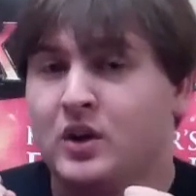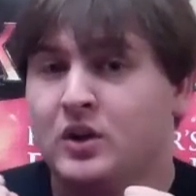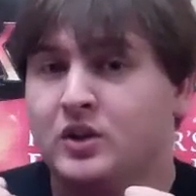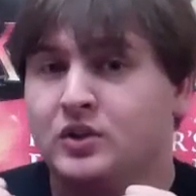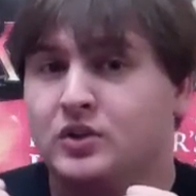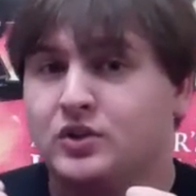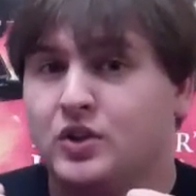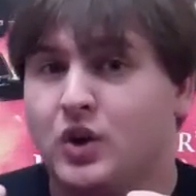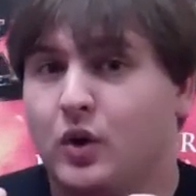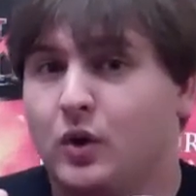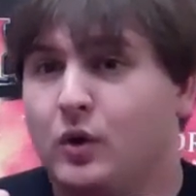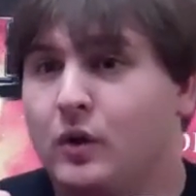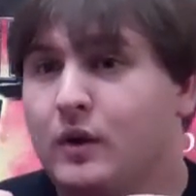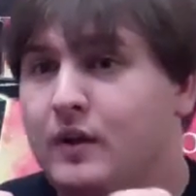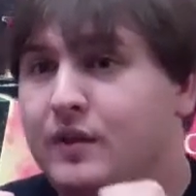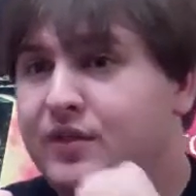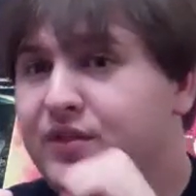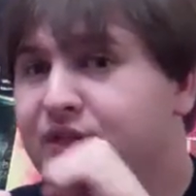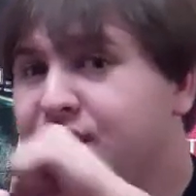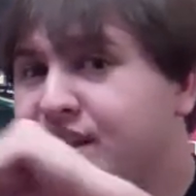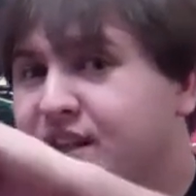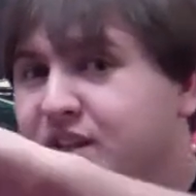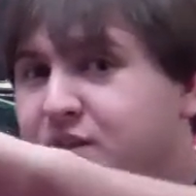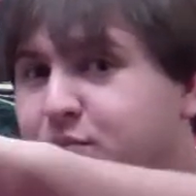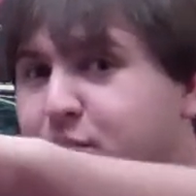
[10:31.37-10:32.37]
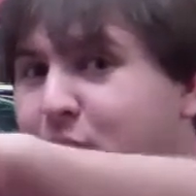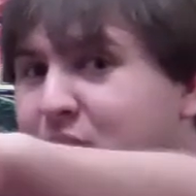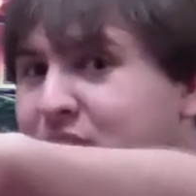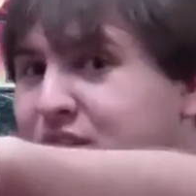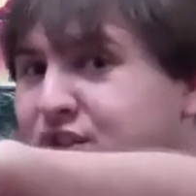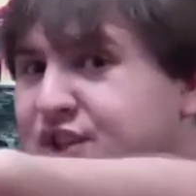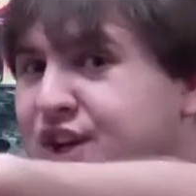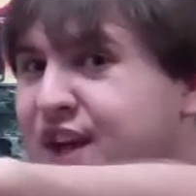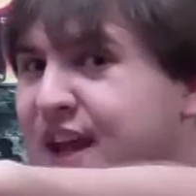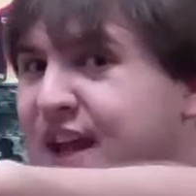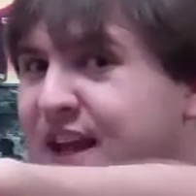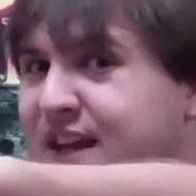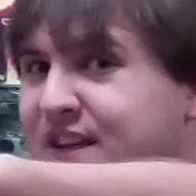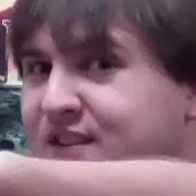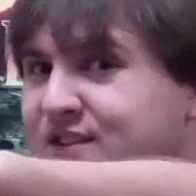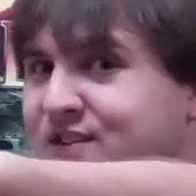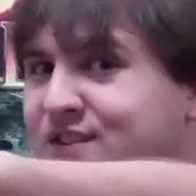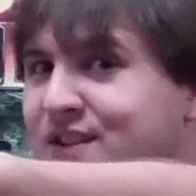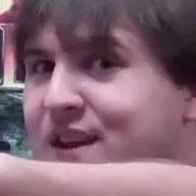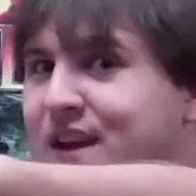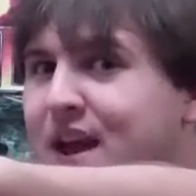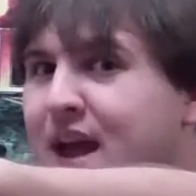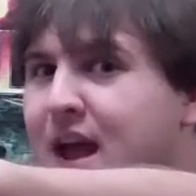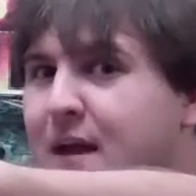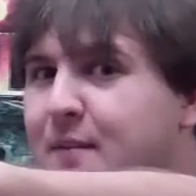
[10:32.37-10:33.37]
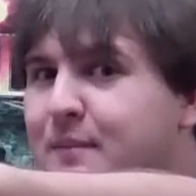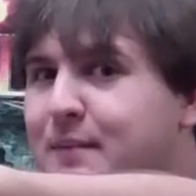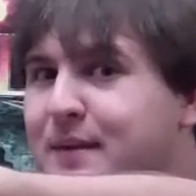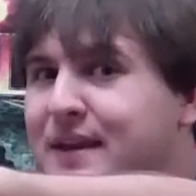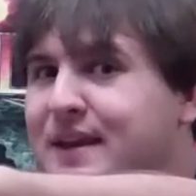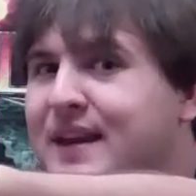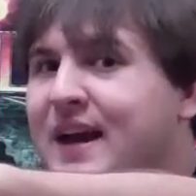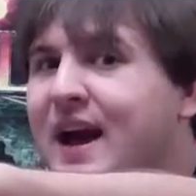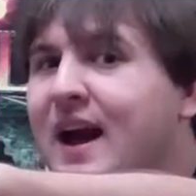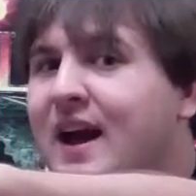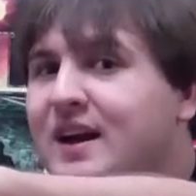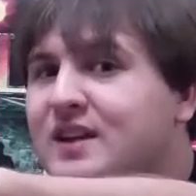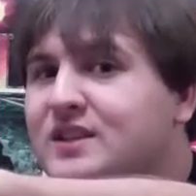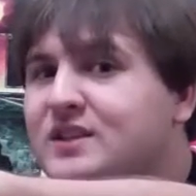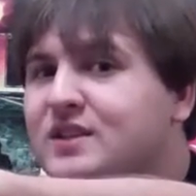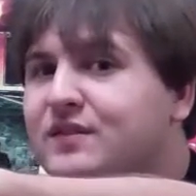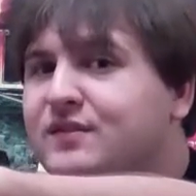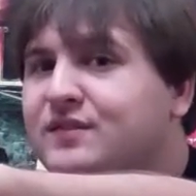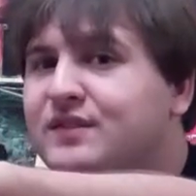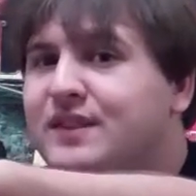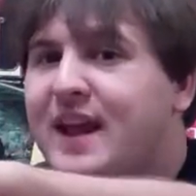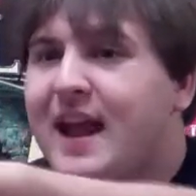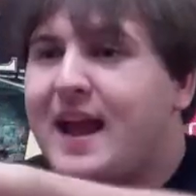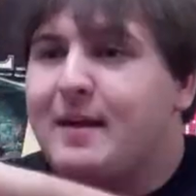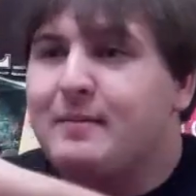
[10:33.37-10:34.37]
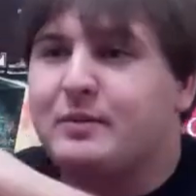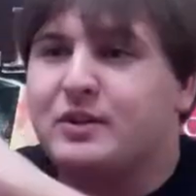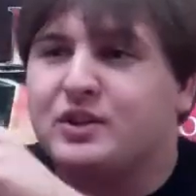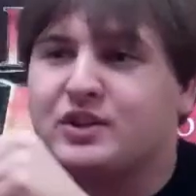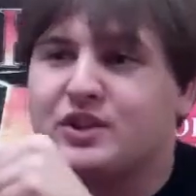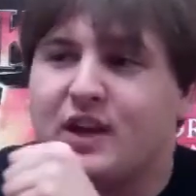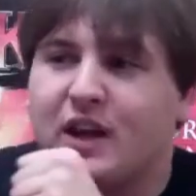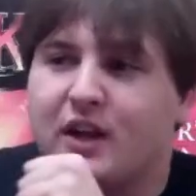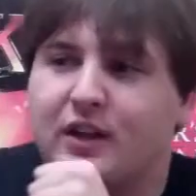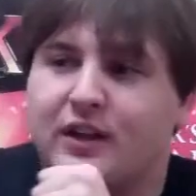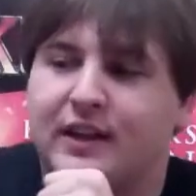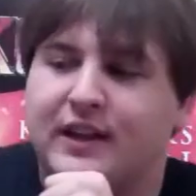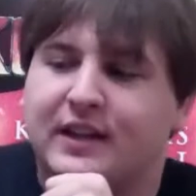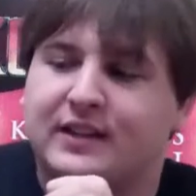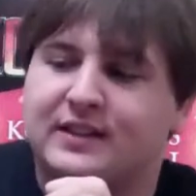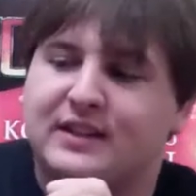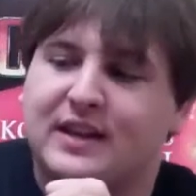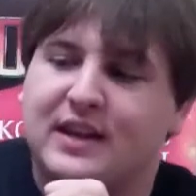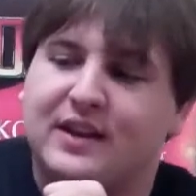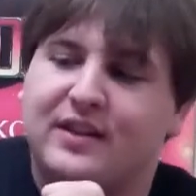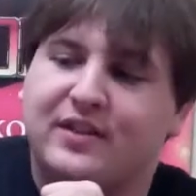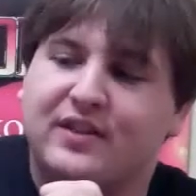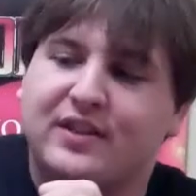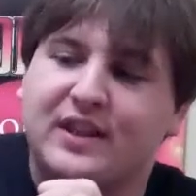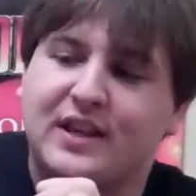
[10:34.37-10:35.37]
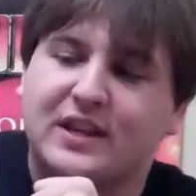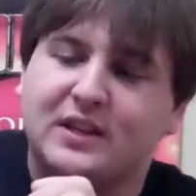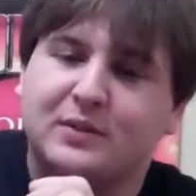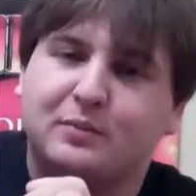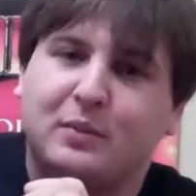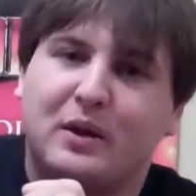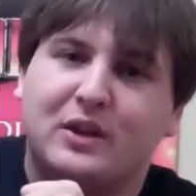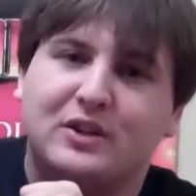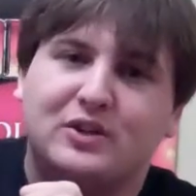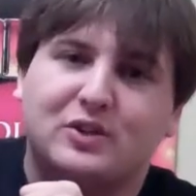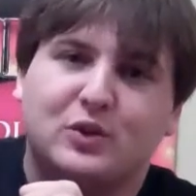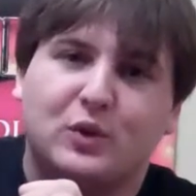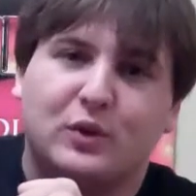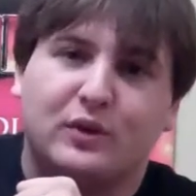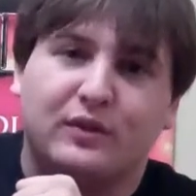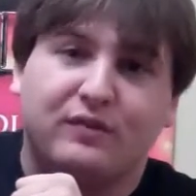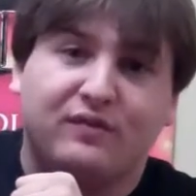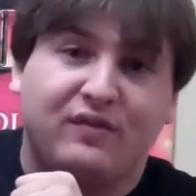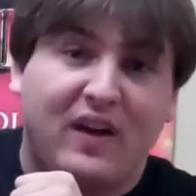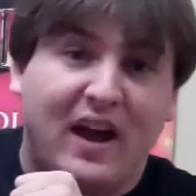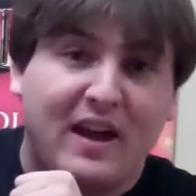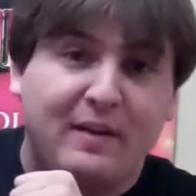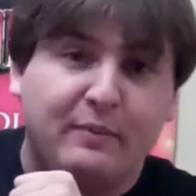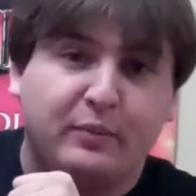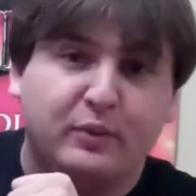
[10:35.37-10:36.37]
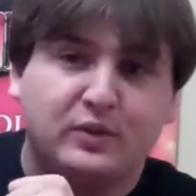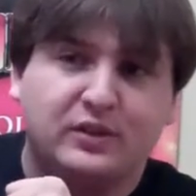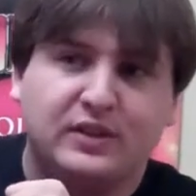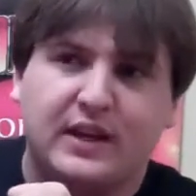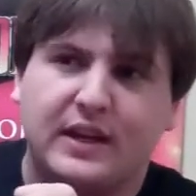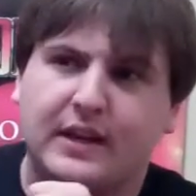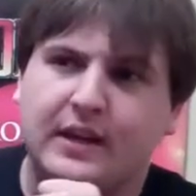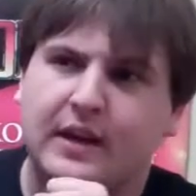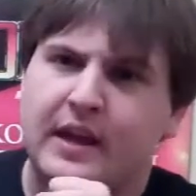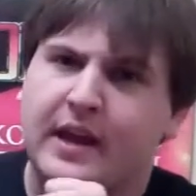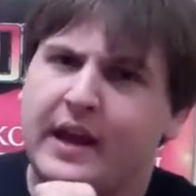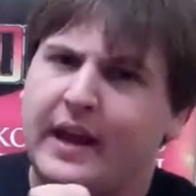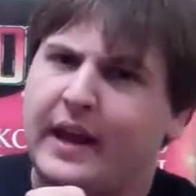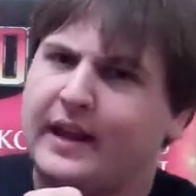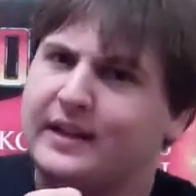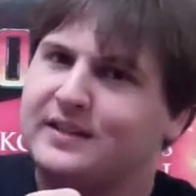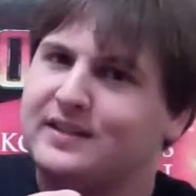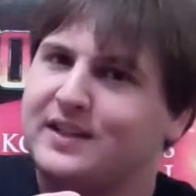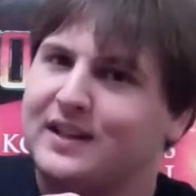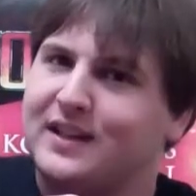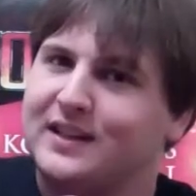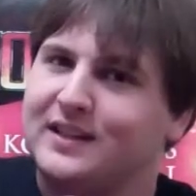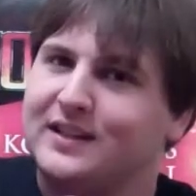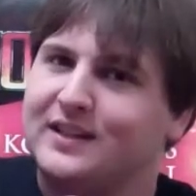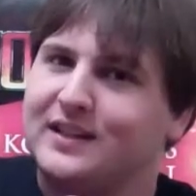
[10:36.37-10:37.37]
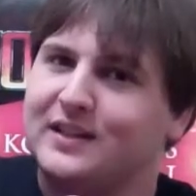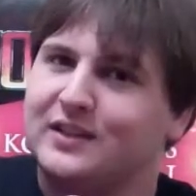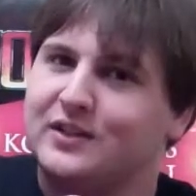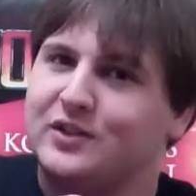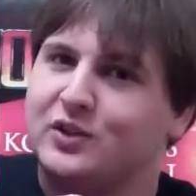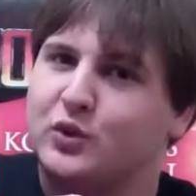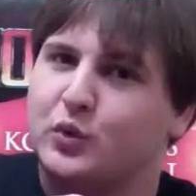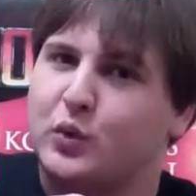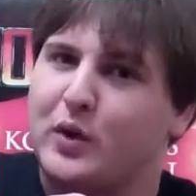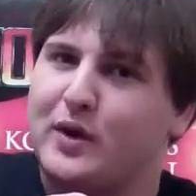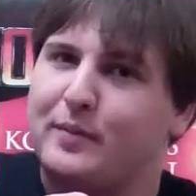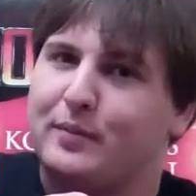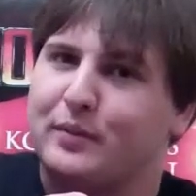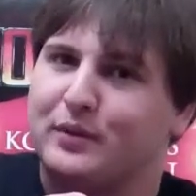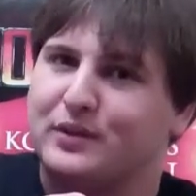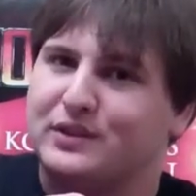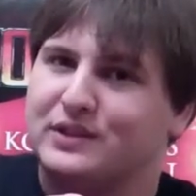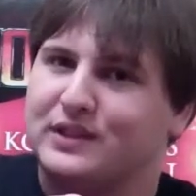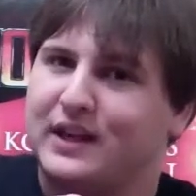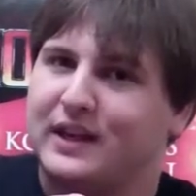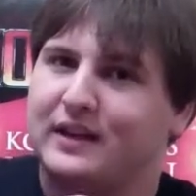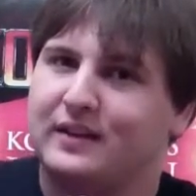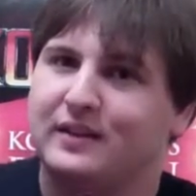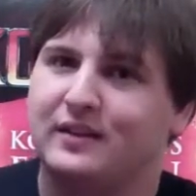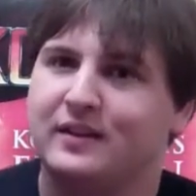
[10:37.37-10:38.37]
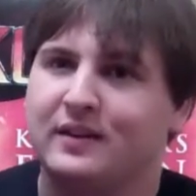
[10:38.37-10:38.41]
So this punch hits, and because of damage scaling, instead of this punch doing 5%, it only does 3%.